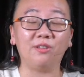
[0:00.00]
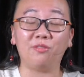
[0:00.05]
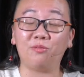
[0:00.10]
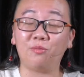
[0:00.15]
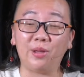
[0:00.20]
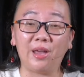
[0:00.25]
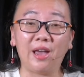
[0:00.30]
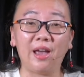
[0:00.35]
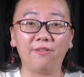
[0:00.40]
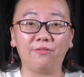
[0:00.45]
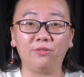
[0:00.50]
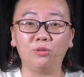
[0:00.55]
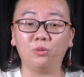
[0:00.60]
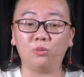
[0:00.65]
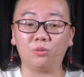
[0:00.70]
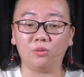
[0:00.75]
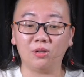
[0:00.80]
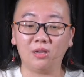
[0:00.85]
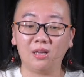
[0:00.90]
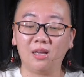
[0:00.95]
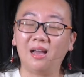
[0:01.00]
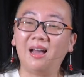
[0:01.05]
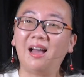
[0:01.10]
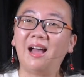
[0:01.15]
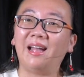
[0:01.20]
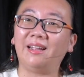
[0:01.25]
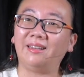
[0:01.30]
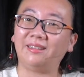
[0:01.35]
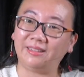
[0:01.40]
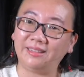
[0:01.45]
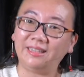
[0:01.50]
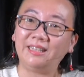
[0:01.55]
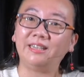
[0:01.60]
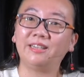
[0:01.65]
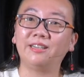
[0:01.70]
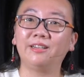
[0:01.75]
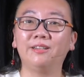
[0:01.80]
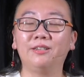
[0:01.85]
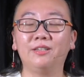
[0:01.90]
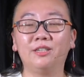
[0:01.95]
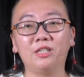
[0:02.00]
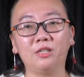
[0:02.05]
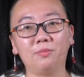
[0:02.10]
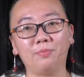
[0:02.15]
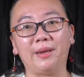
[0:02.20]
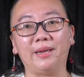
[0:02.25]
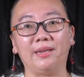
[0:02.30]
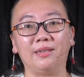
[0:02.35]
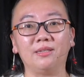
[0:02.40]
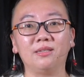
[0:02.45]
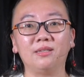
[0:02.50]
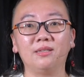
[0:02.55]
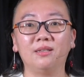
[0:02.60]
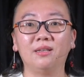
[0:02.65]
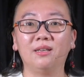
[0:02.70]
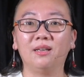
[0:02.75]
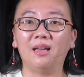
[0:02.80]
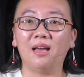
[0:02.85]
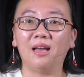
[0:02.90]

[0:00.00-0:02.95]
if we have to, I need space.